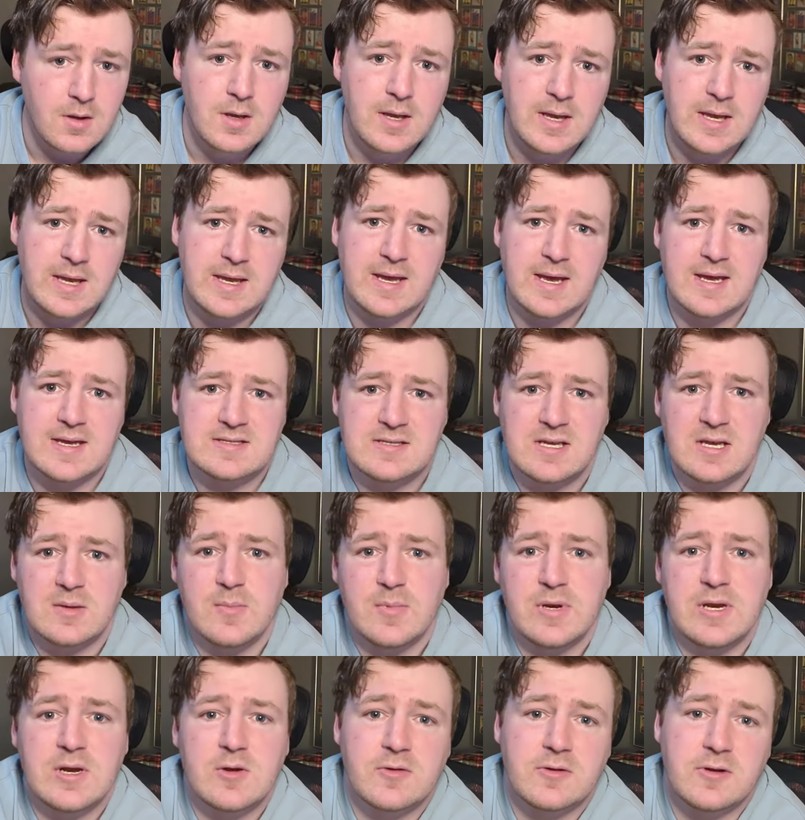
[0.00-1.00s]
Hey guys,
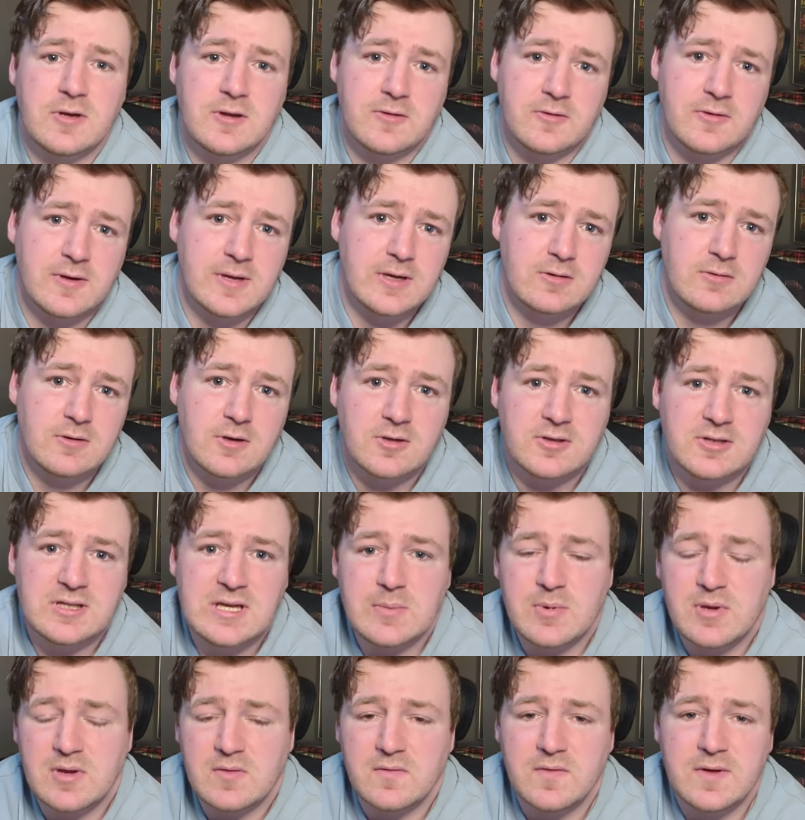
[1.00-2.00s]
Eamonn here with another NRL
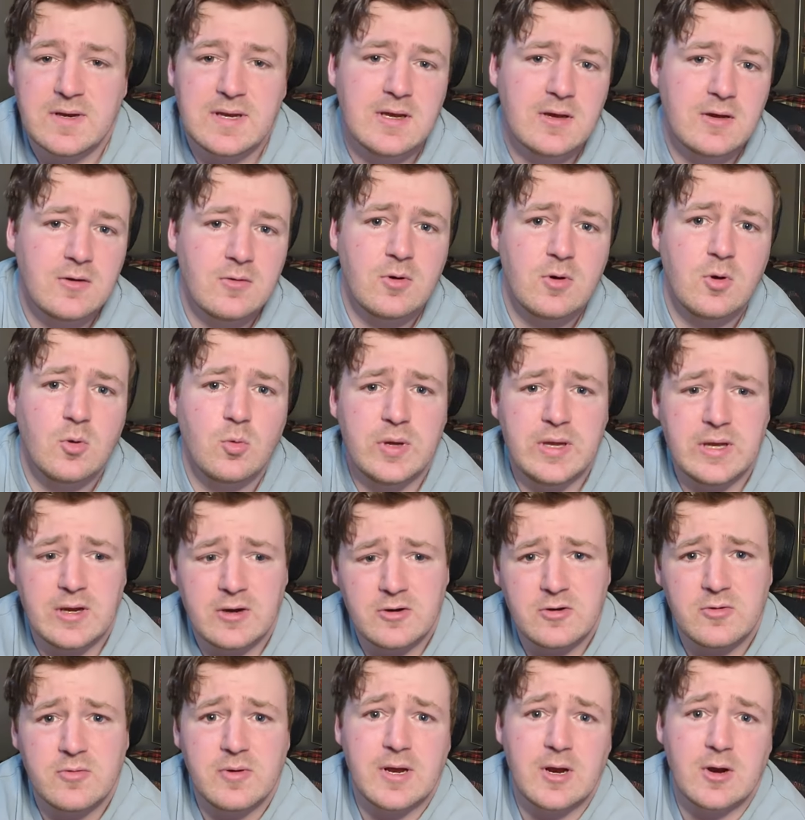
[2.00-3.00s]
tipping video. We are
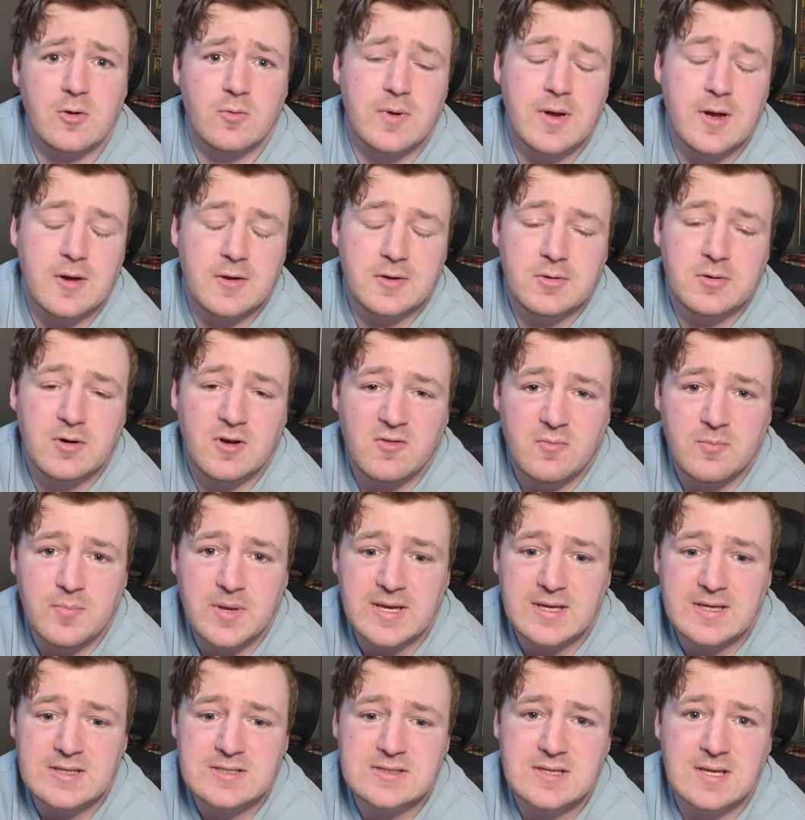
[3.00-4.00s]
doing our round 12
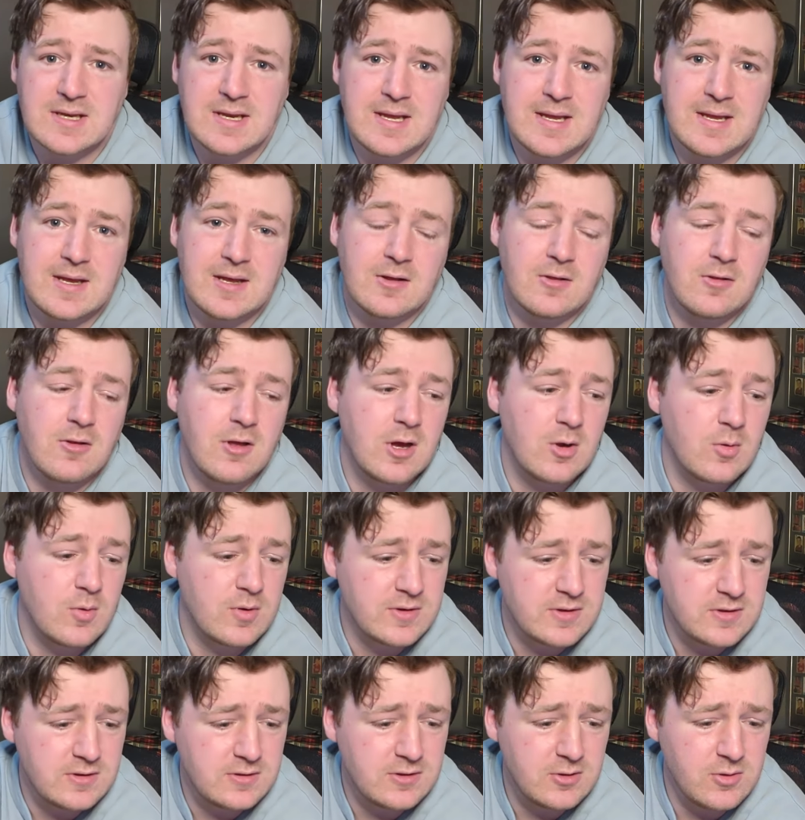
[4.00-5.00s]
picks today, along
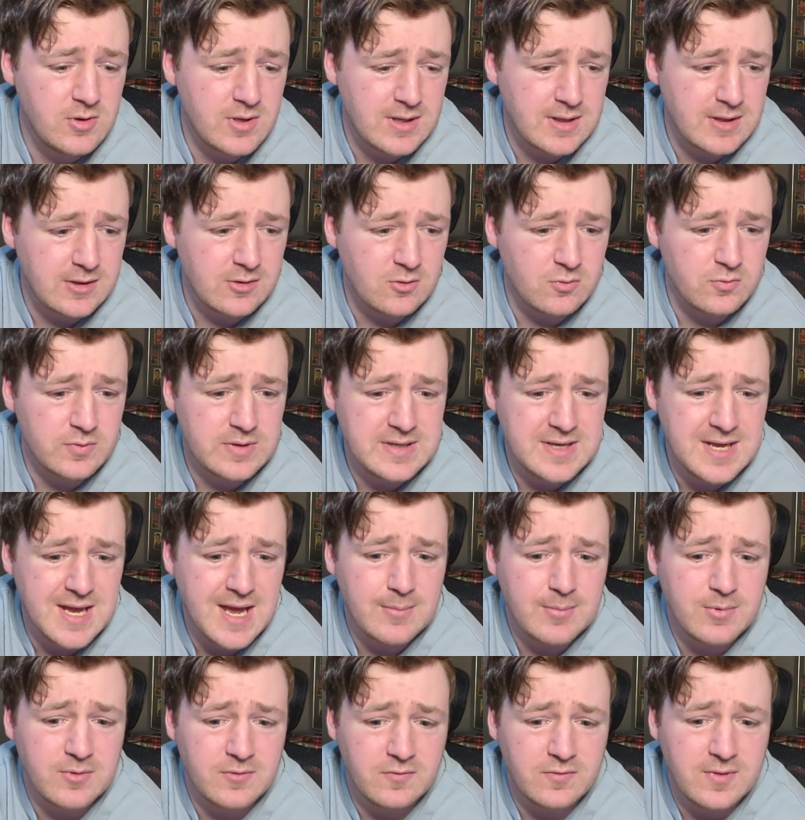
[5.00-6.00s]
with doing a little
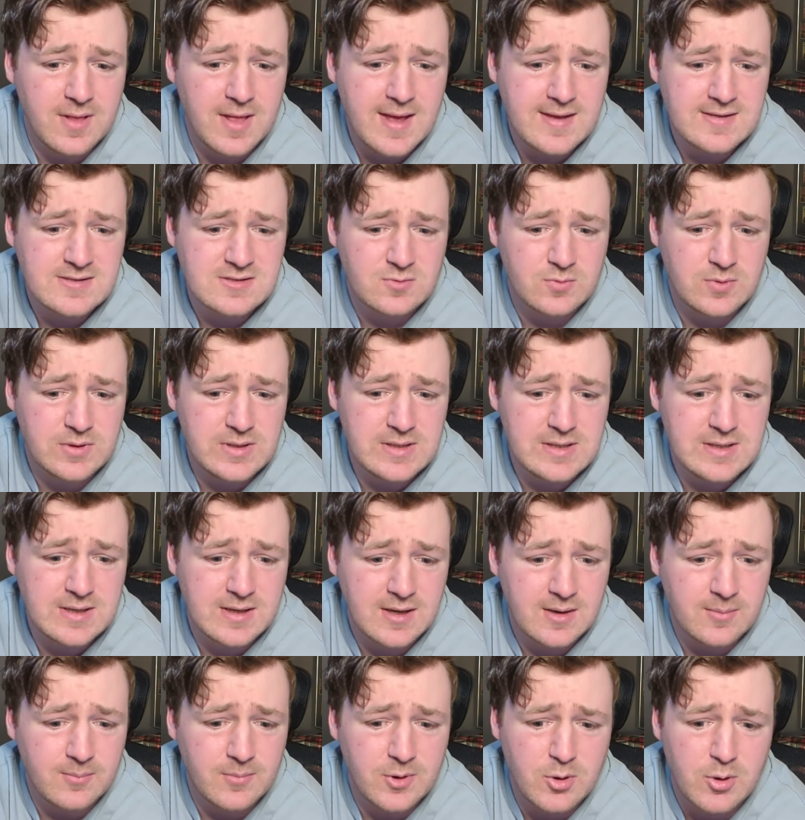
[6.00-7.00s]
recap of last week,
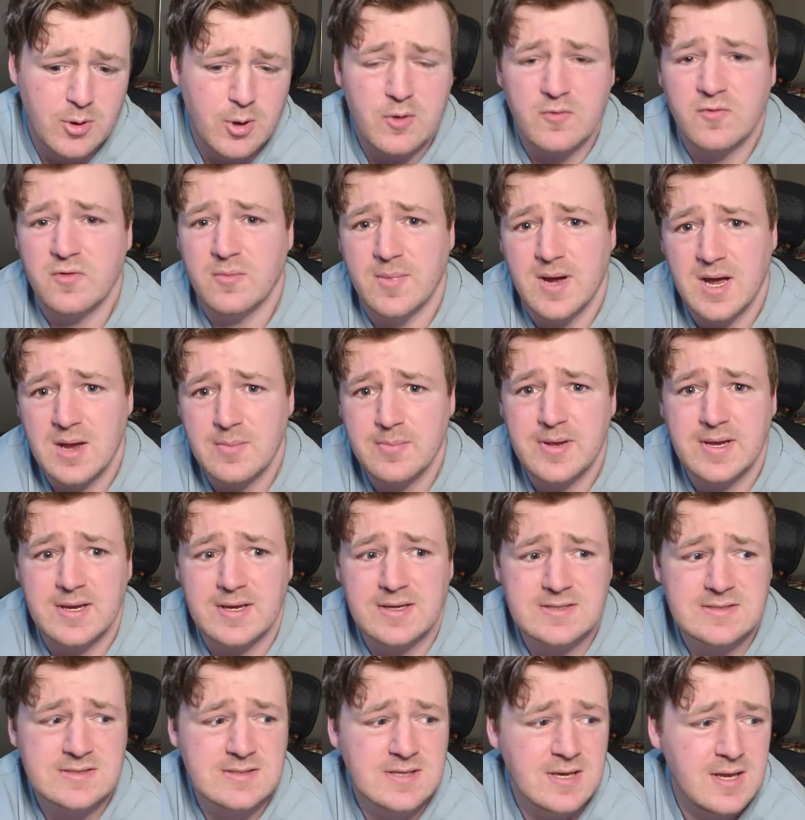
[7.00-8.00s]
going over my
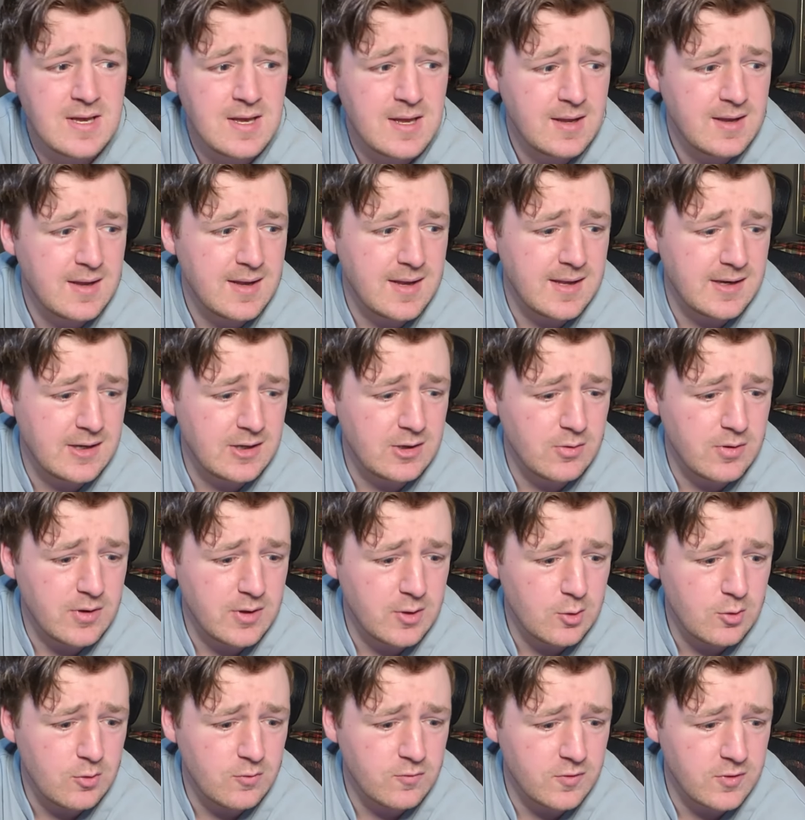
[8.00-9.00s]
picks and
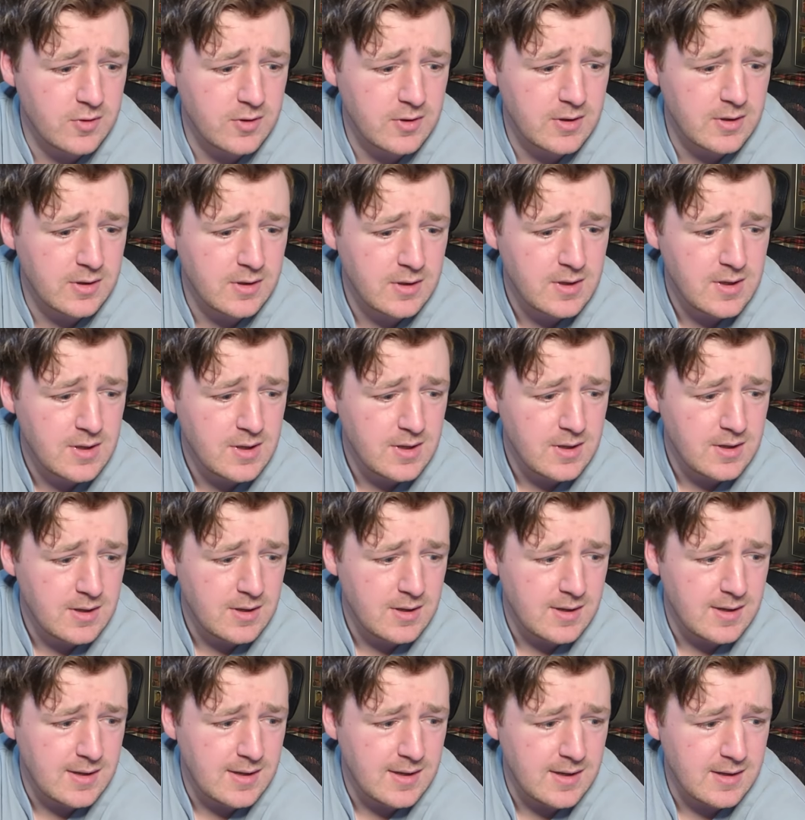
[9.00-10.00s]
going over
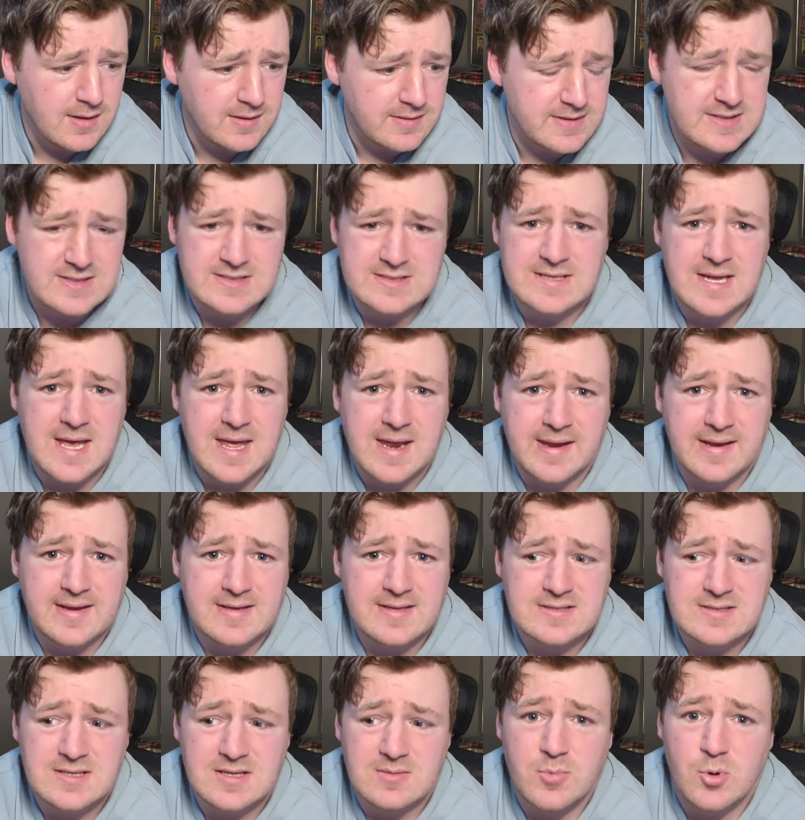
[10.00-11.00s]
like the
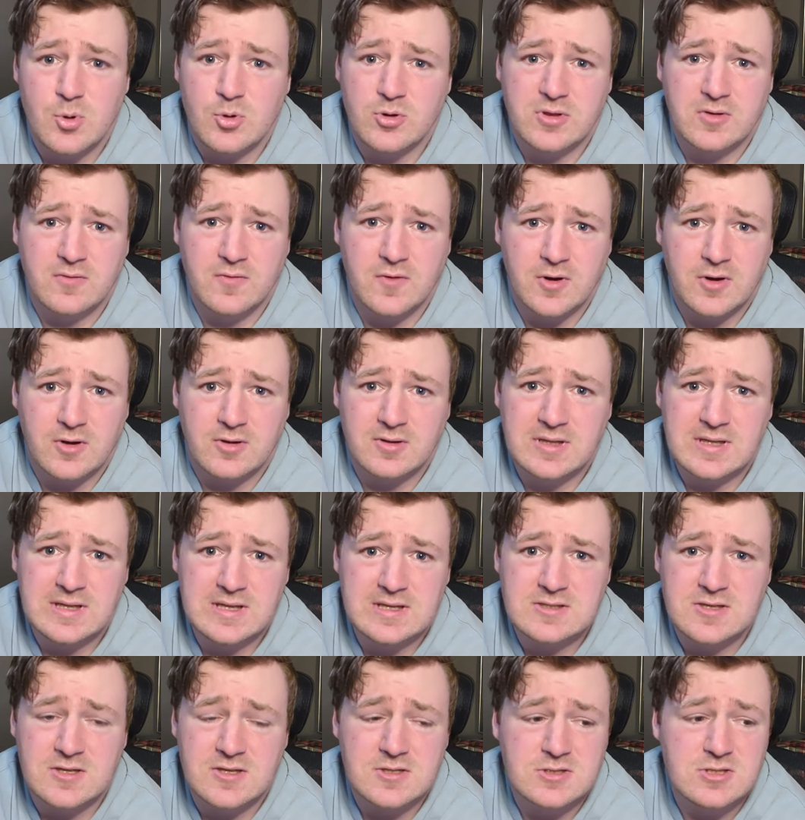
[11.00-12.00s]
standings in both of our
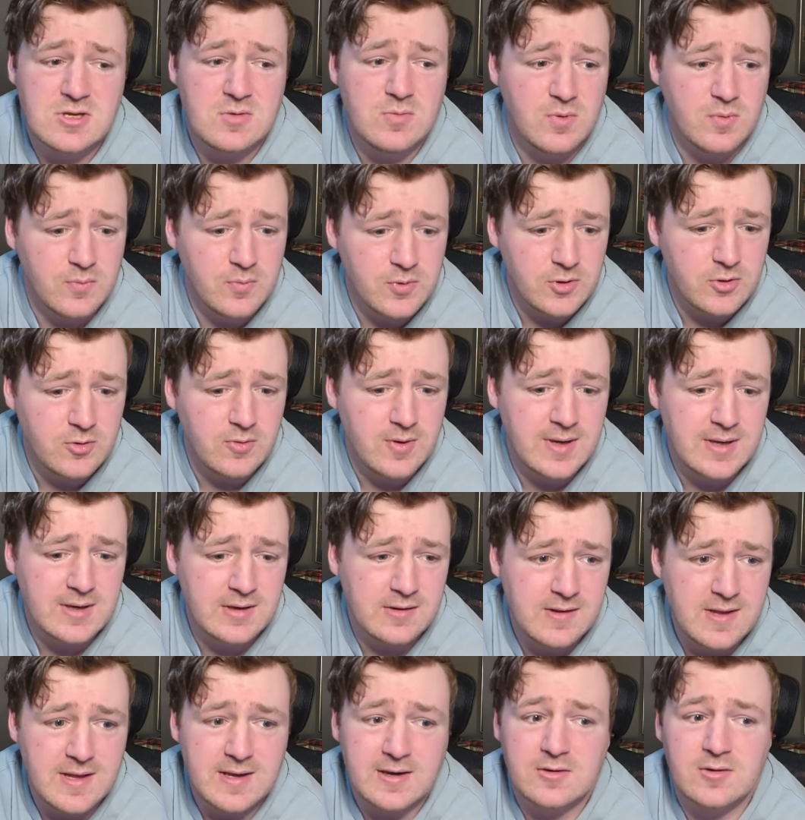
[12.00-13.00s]
leagues on Superbrew
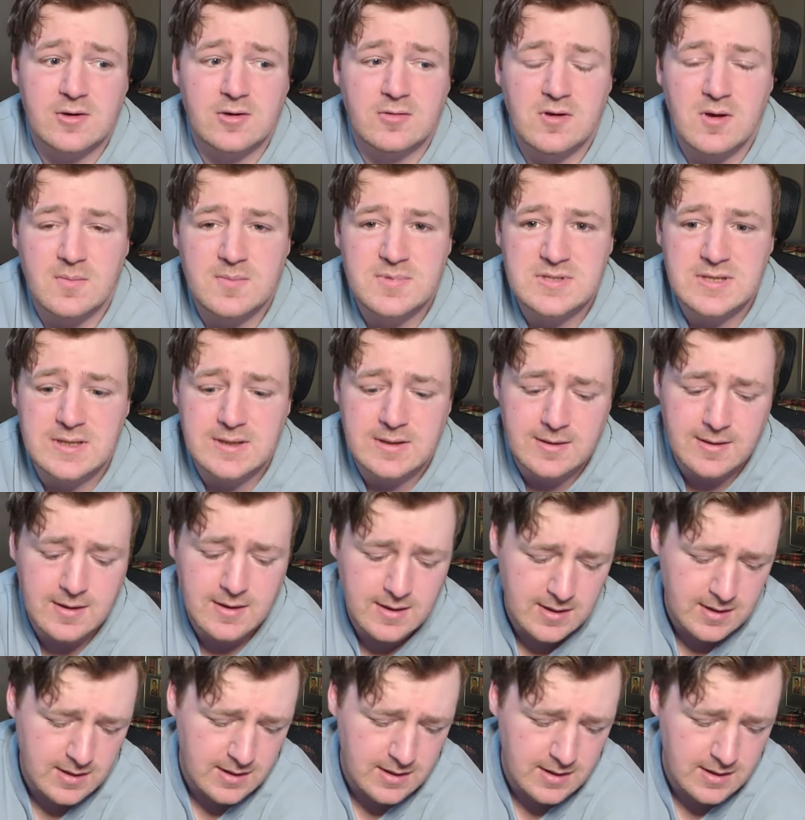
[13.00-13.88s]
and the NRL website.